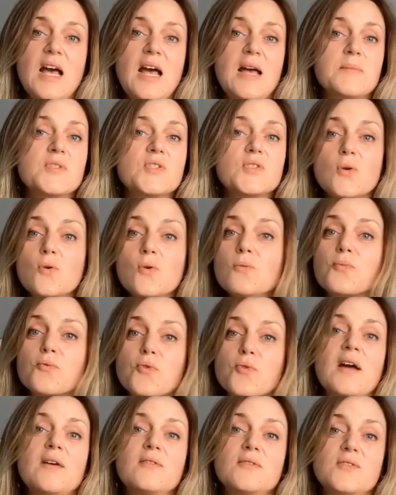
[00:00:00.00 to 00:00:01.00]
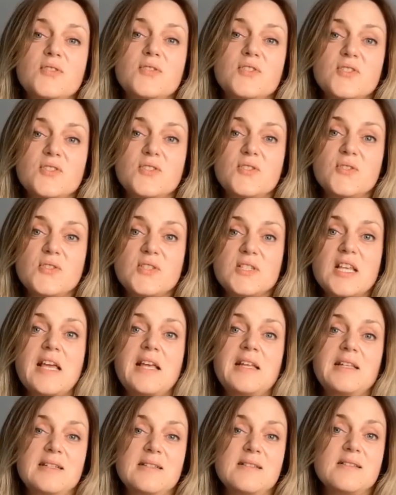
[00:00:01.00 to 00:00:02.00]
I'm so proud to
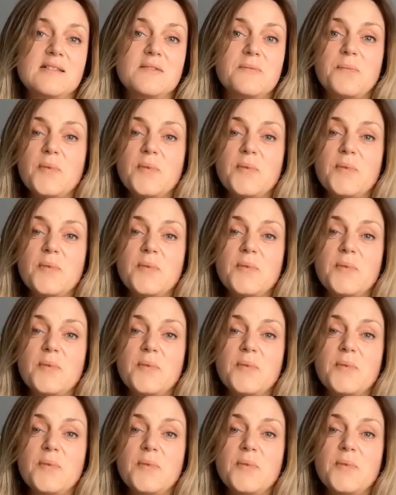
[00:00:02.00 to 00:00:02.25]
say that